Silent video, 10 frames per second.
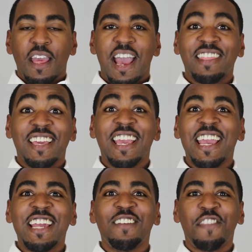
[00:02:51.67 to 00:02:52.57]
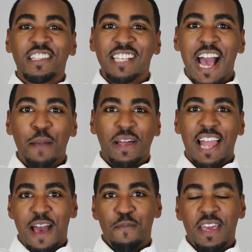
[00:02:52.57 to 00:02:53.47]
At the end of the time
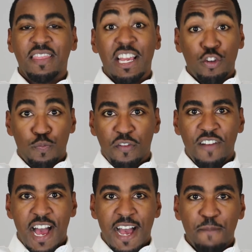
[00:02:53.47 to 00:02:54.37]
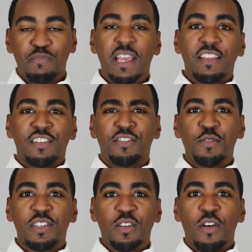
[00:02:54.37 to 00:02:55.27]
allotment that you provide, the
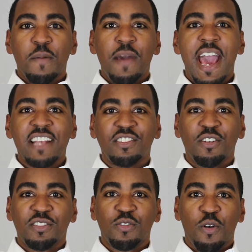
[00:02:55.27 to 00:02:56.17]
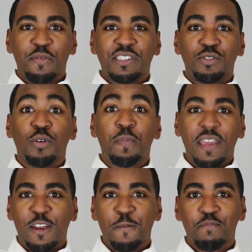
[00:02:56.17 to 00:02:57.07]
students are going to pass their stories to a
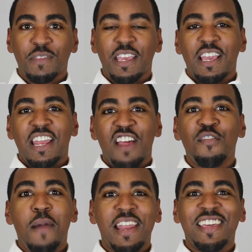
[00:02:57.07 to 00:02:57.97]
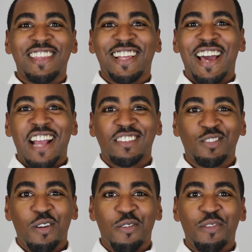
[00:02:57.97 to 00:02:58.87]
peer. And everybody in the class is
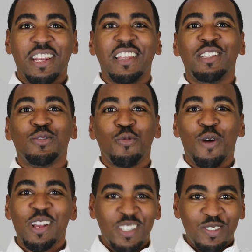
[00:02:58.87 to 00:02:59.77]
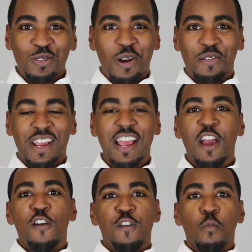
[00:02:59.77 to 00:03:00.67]
going to read at least one story
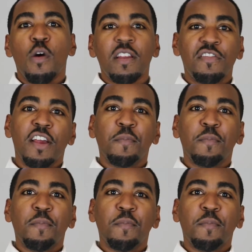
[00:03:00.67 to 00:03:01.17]
from one of their